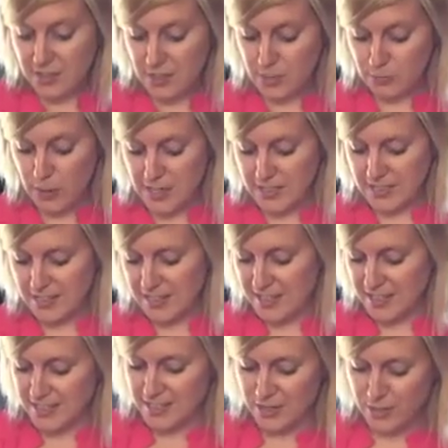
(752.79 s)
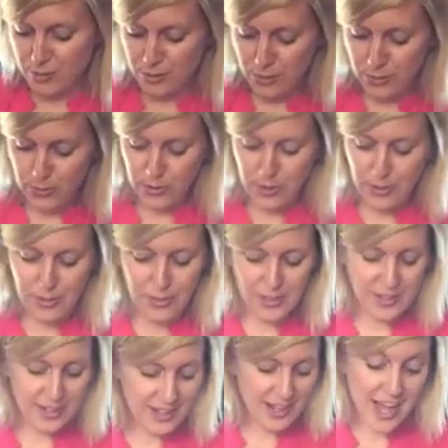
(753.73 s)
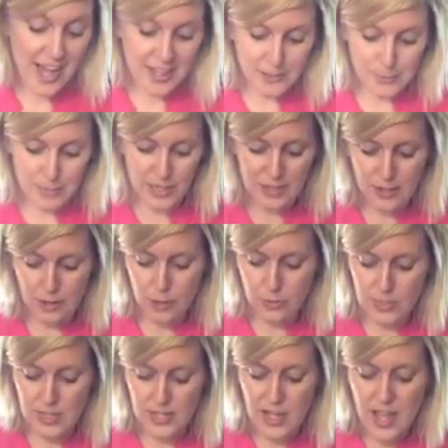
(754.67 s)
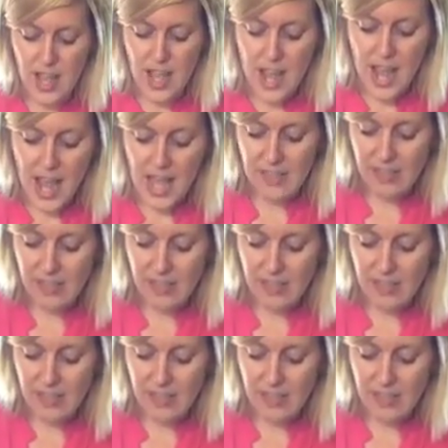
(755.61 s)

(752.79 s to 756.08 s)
spiciness to the jalapenos. And